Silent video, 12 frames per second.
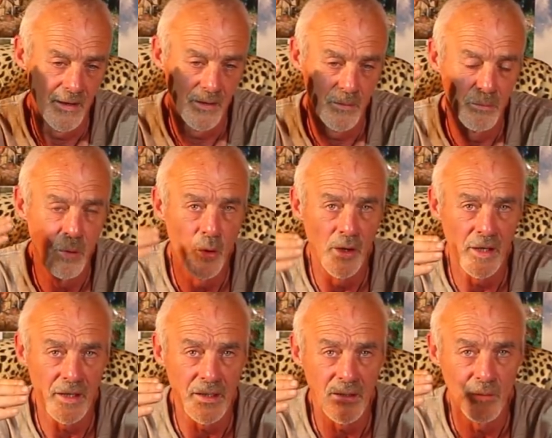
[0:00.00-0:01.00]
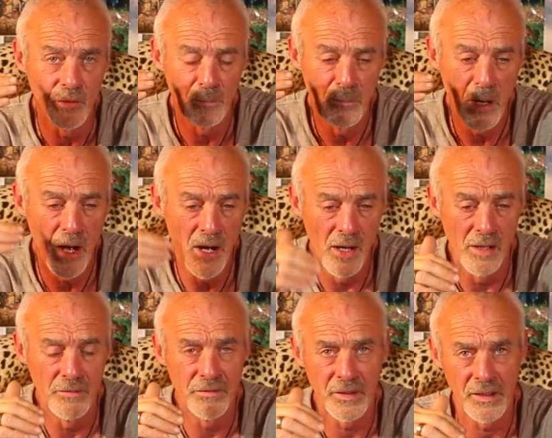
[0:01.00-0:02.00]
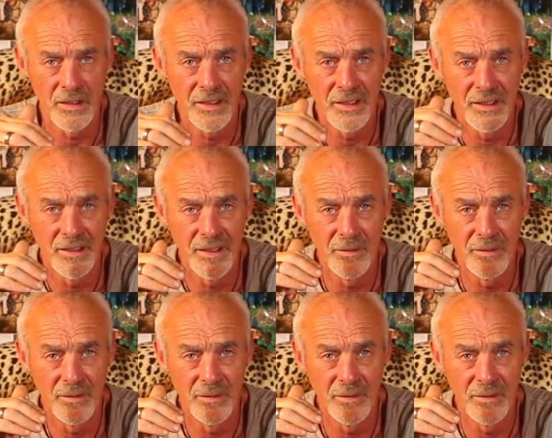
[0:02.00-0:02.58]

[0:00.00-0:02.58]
The boilie was perfectly